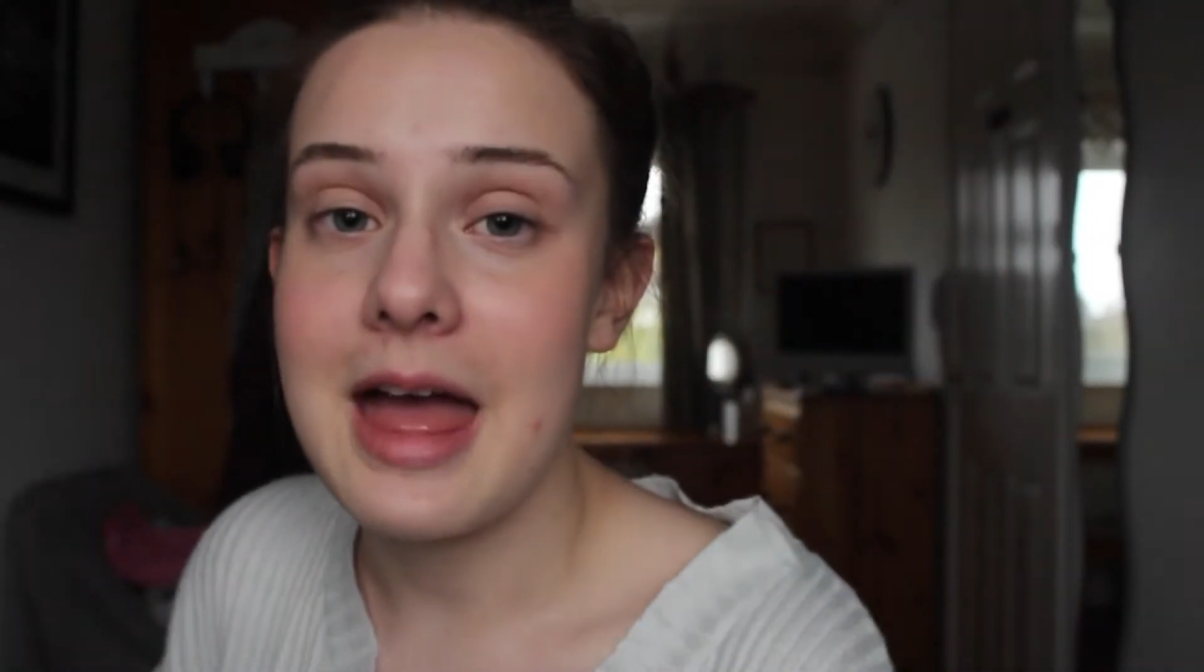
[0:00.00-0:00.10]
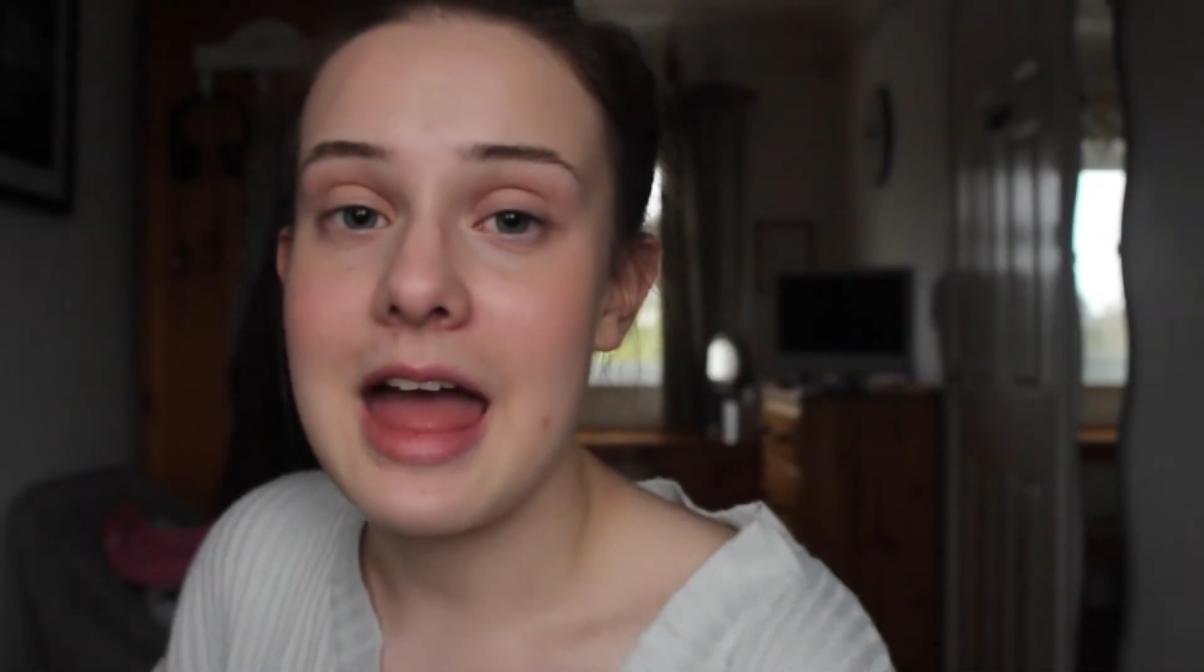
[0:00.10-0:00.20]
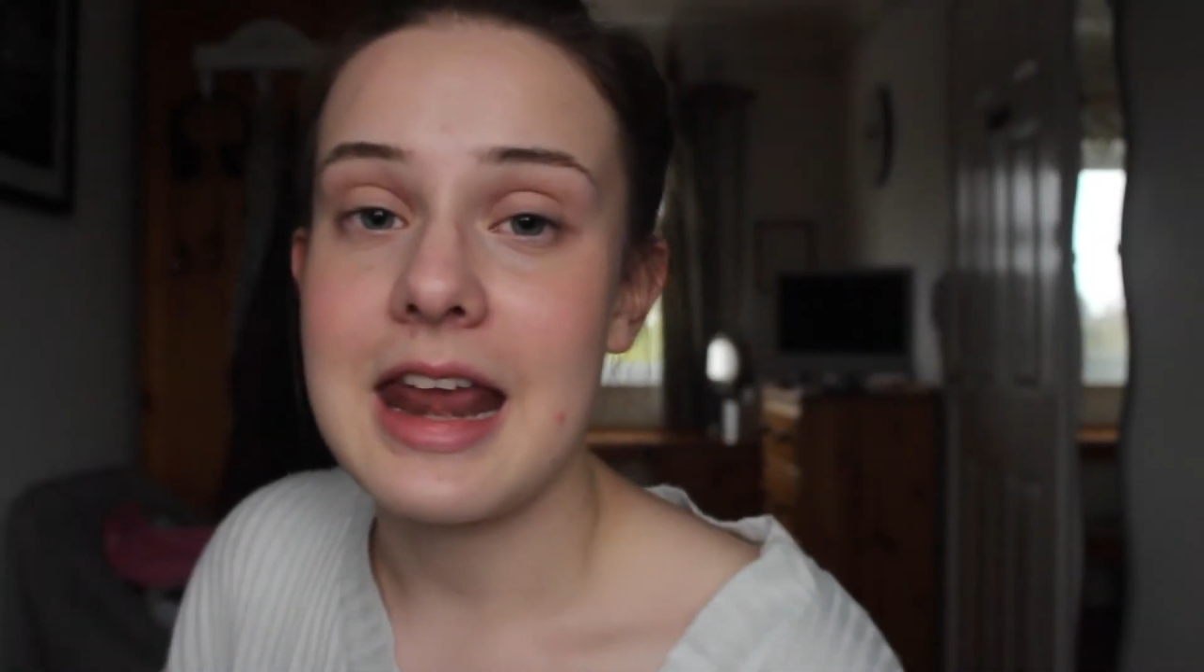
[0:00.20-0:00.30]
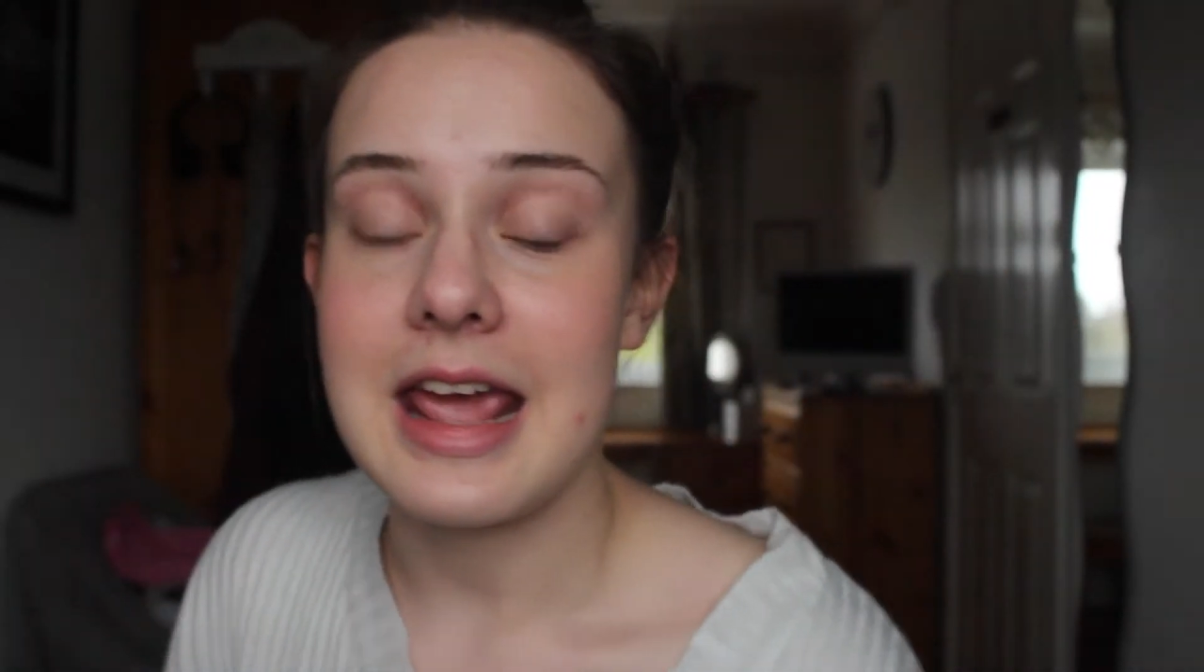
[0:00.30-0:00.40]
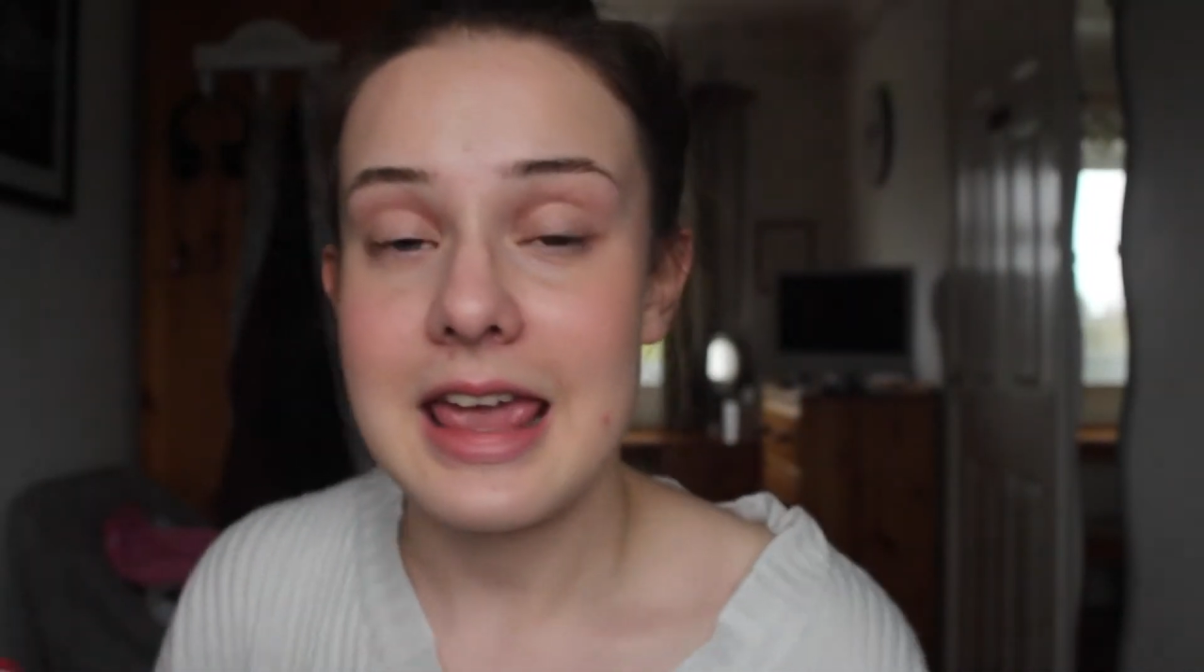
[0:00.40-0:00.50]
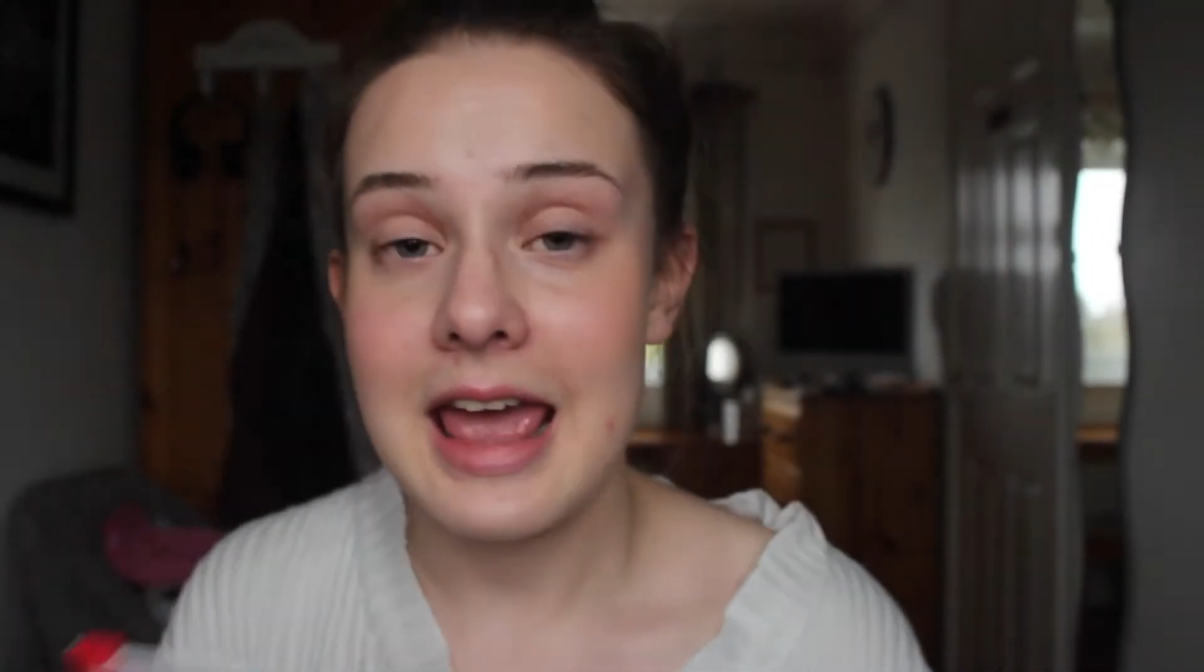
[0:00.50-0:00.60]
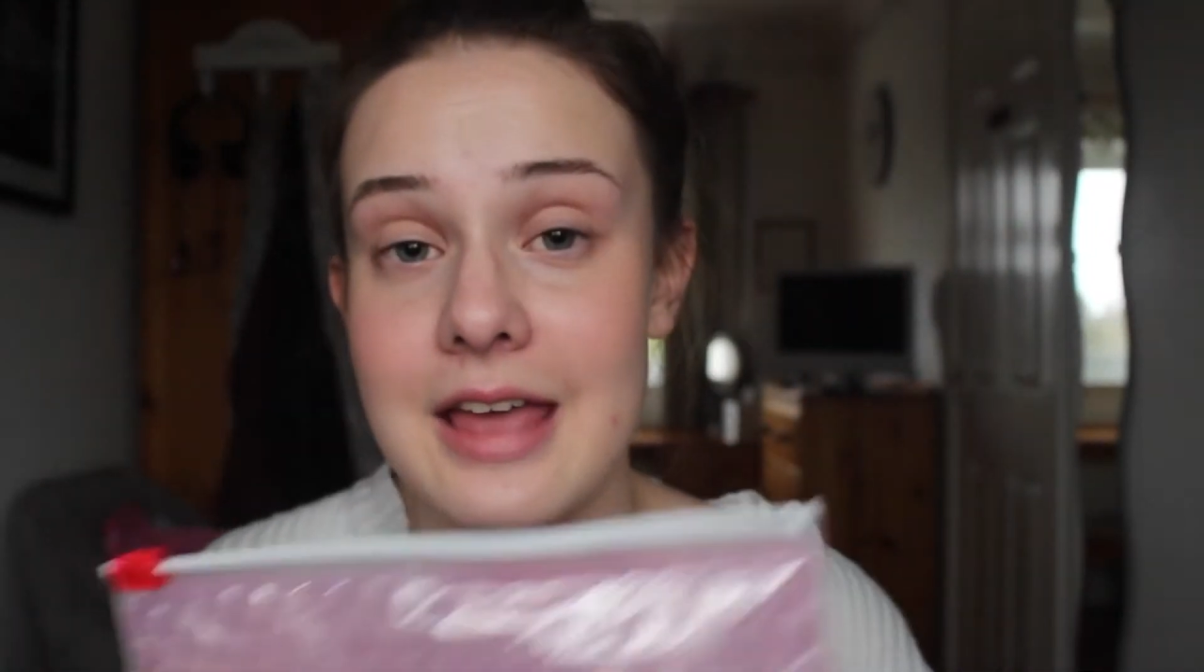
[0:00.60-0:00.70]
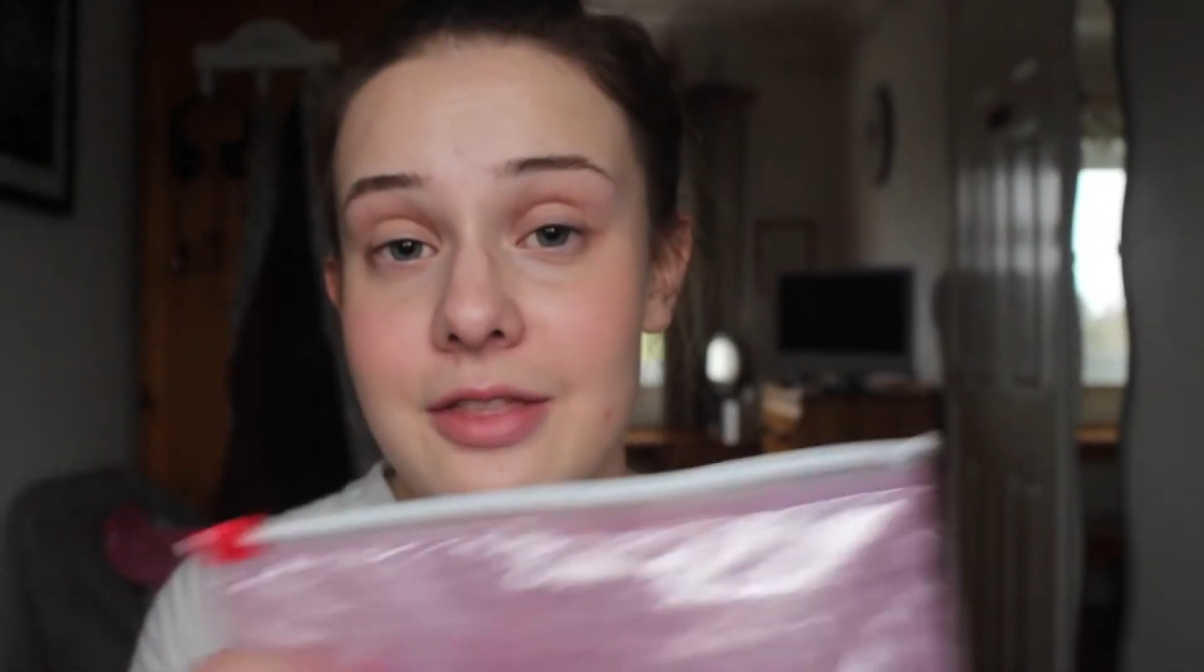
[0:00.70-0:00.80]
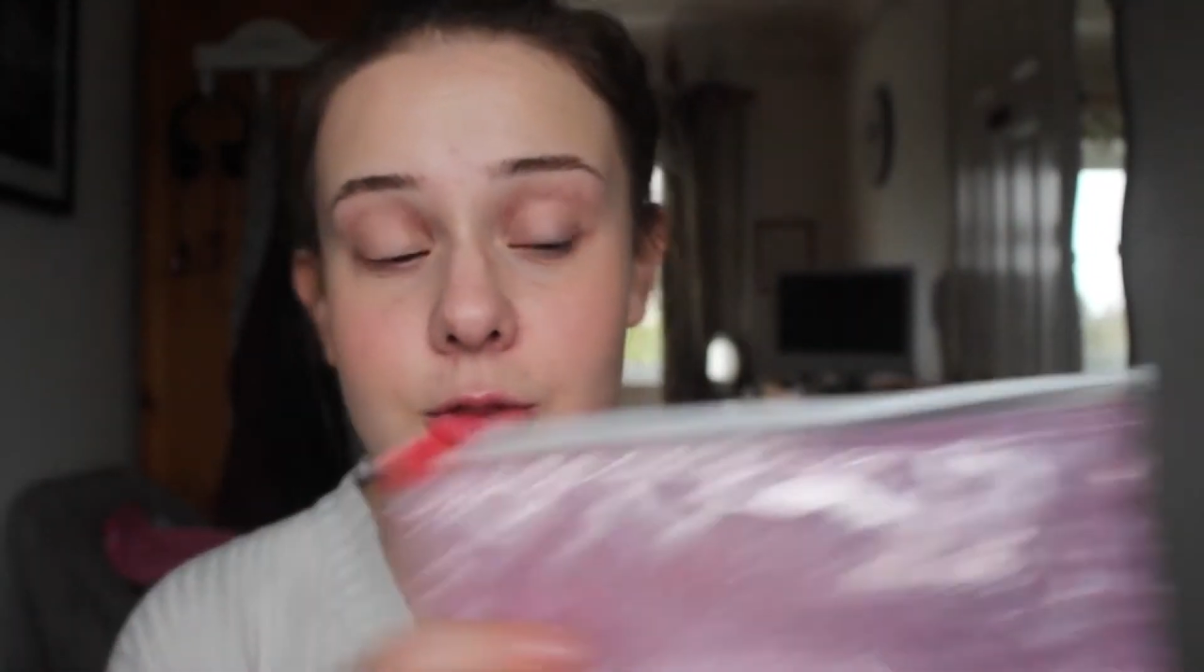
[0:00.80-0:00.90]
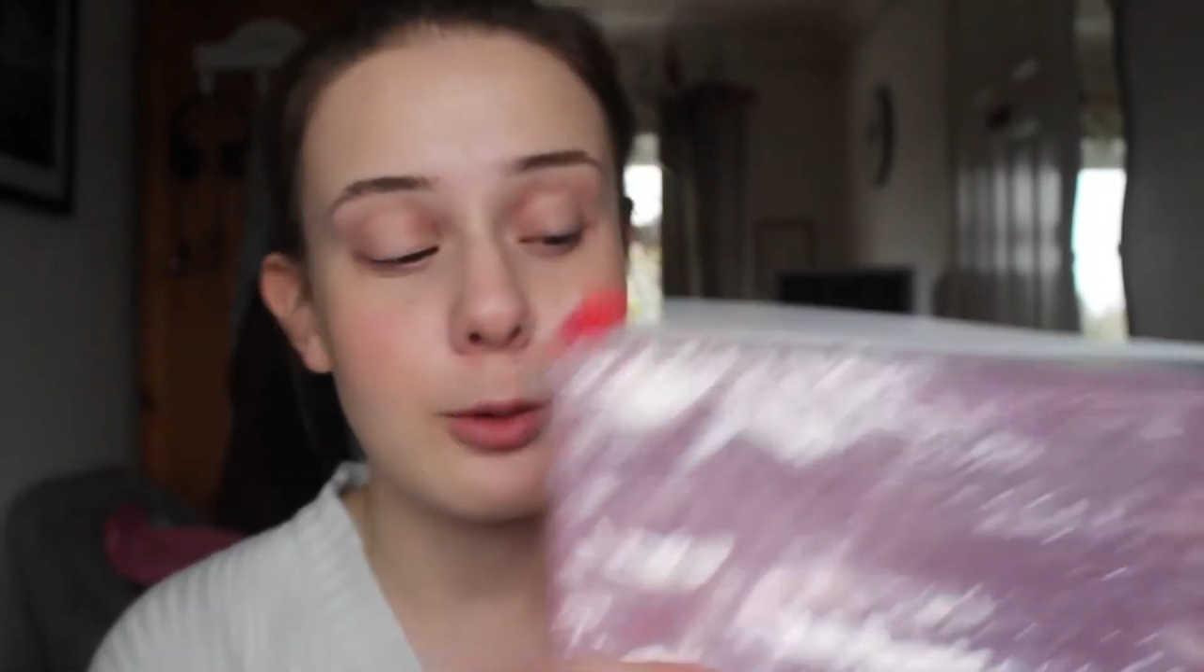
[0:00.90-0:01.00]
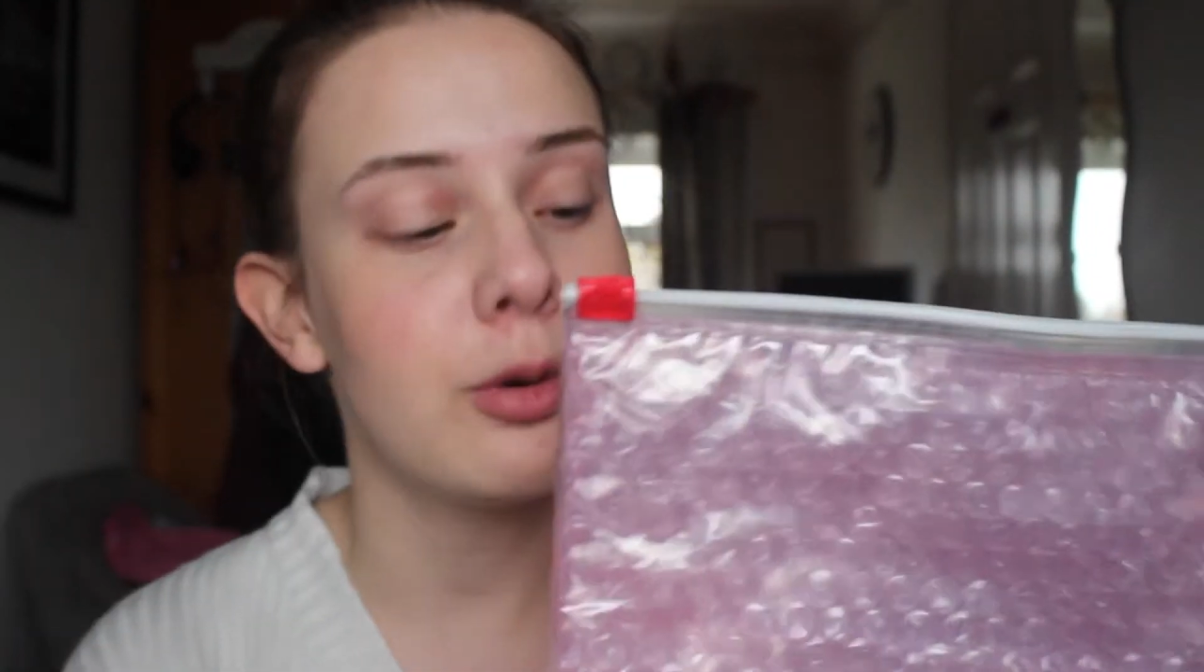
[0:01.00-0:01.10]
then the